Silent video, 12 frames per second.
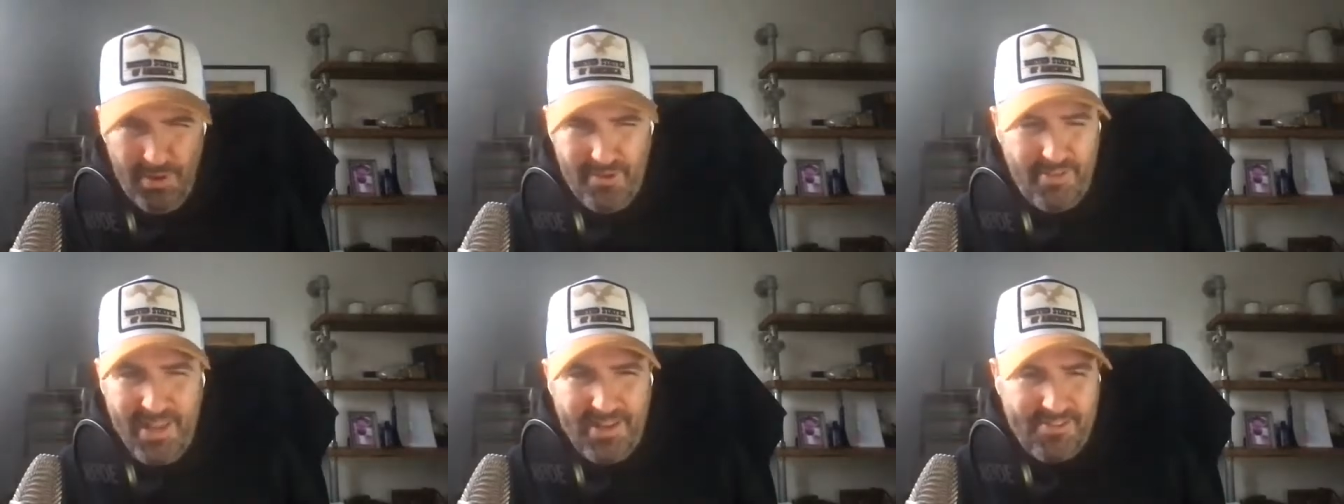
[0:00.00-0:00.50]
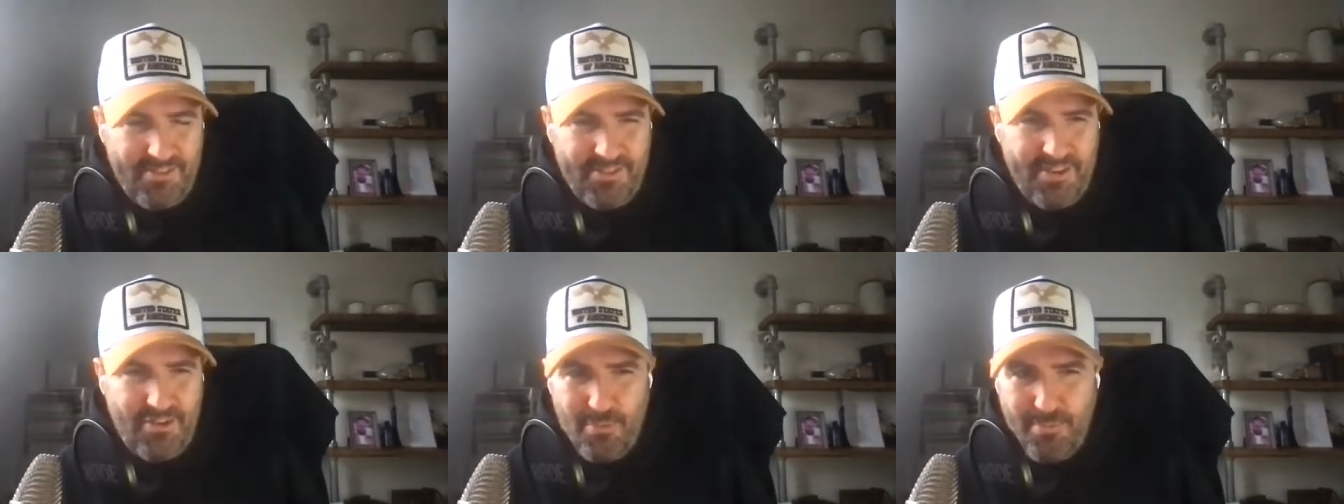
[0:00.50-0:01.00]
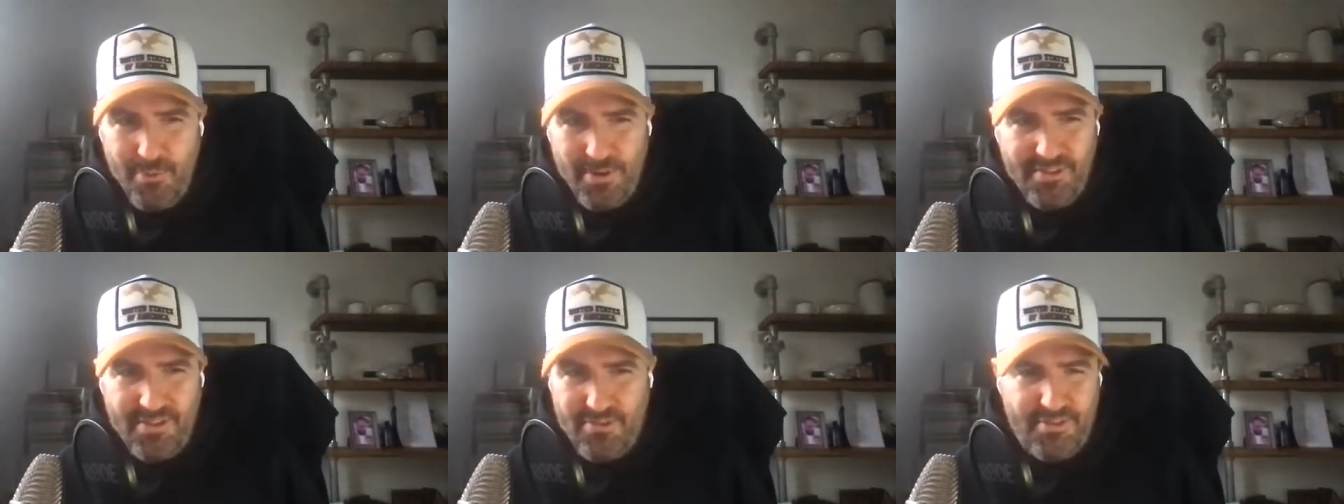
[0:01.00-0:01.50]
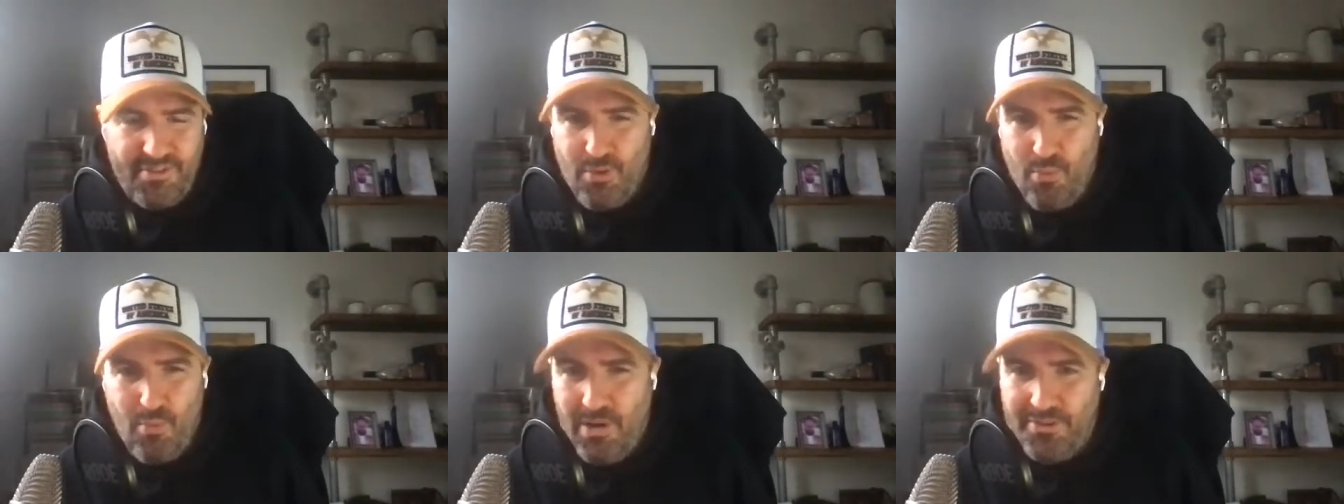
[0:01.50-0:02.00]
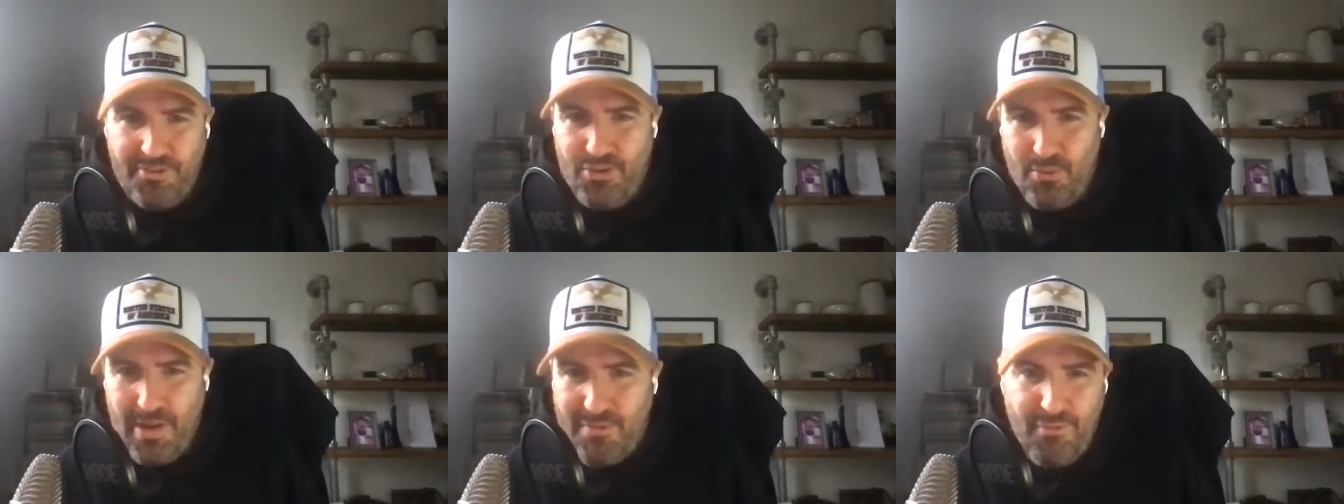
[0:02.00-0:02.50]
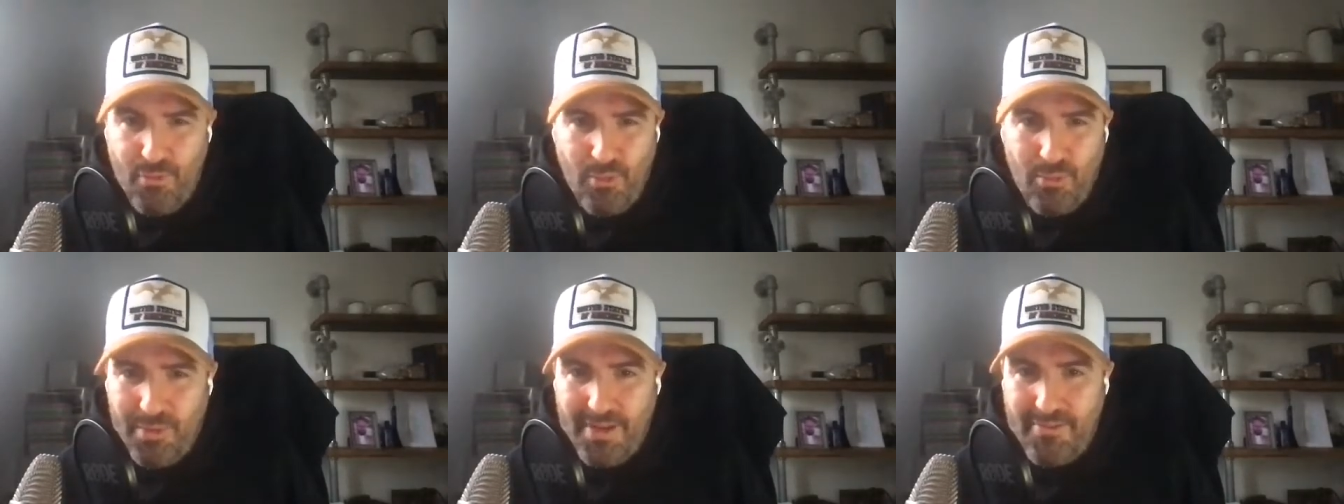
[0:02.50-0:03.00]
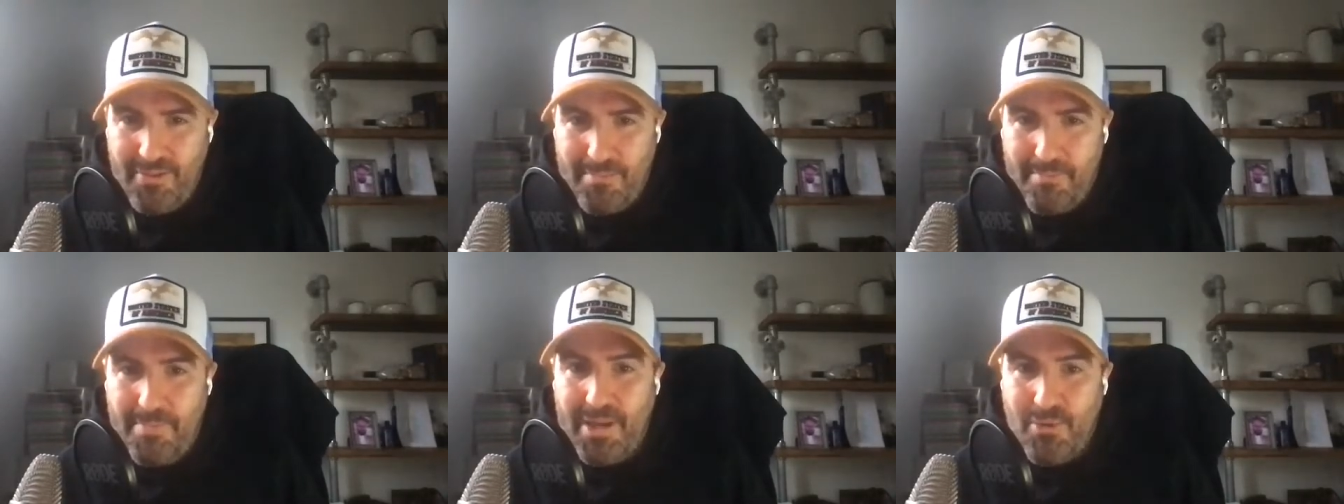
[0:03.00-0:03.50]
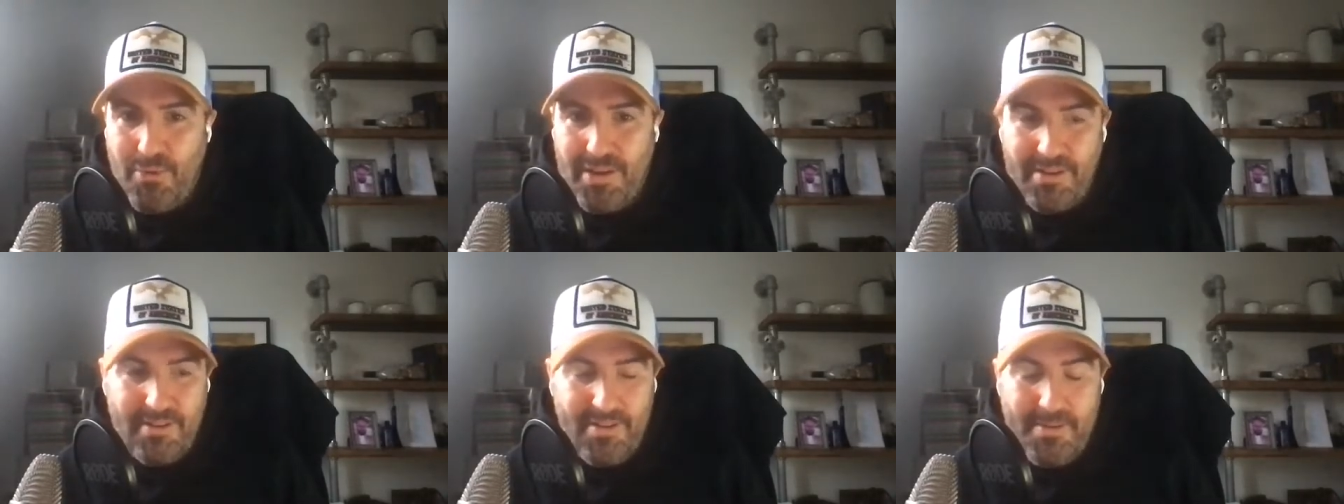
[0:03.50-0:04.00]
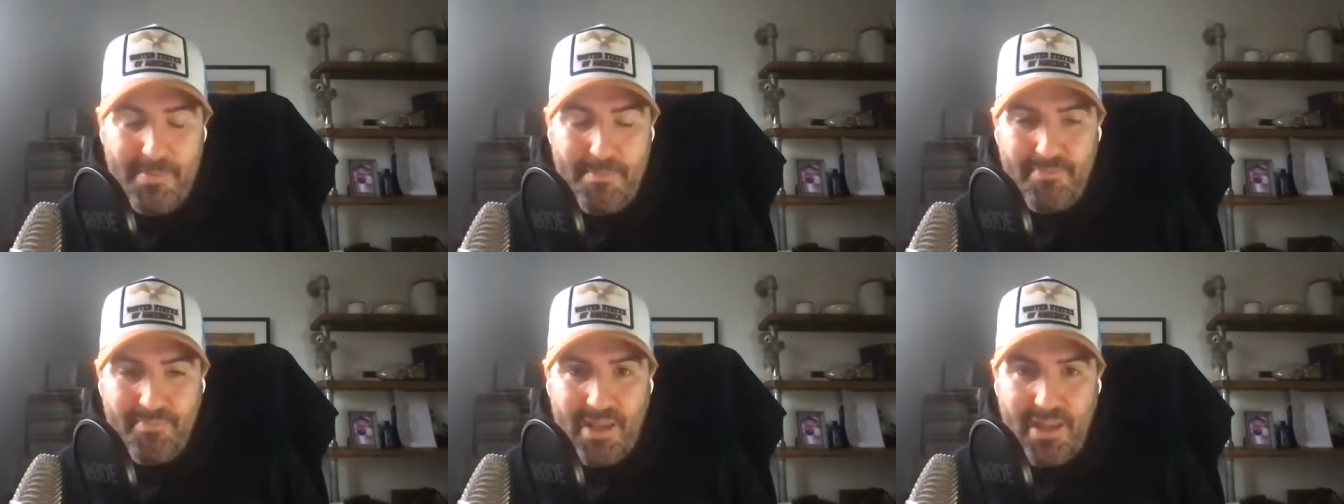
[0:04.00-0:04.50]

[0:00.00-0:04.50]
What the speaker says: whatever that is, 0.001284, whatever Bitcoin.